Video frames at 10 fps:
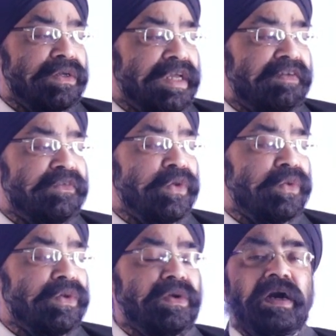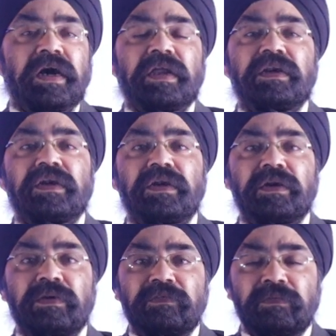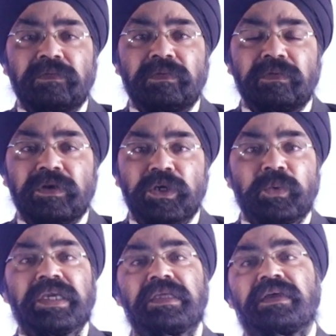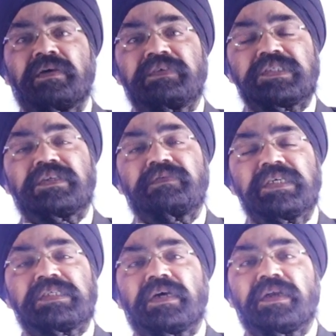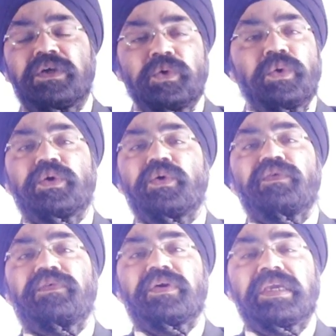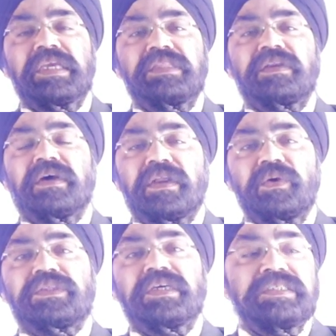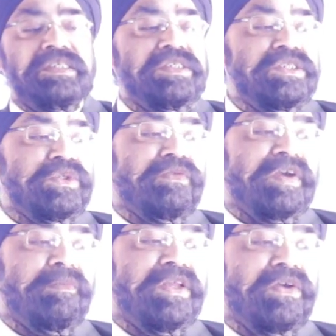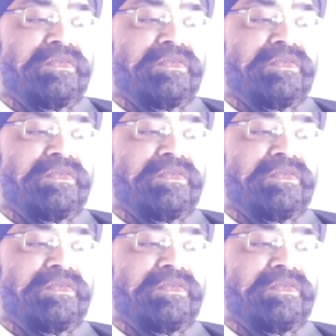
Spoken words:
if you are doing a visitor visa, don't go for either unauthorized agents or family or